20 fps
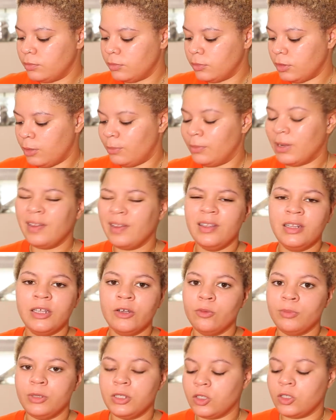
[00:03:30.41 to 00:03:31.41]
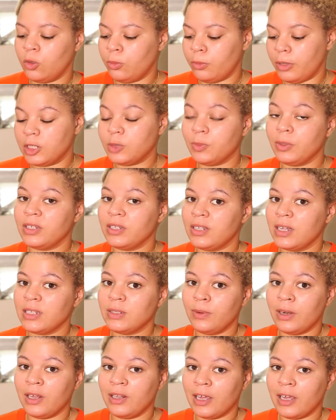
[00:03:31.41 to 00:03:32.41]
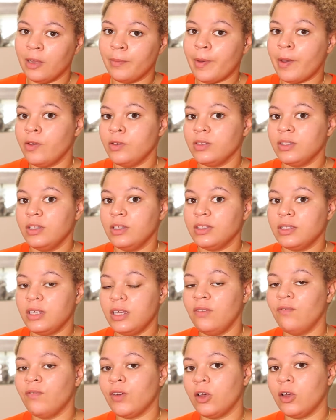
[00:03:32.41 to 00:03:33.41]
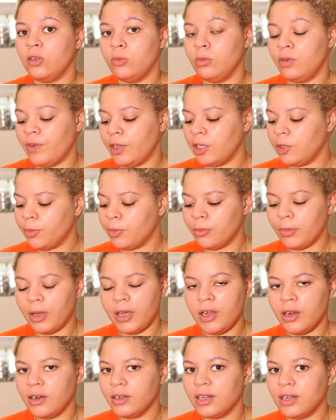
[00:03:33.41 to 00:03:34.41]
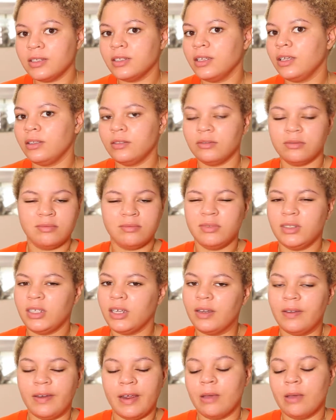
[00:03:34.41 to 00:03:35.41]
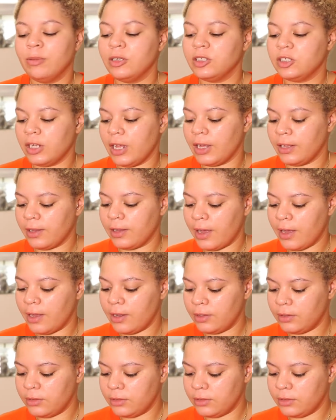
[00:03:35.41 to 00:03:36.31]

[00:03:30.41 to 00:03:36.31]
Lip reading: Not that there would be so much, because that's what I like about using the 10 volume developer. My hair doesn't get damaged like that.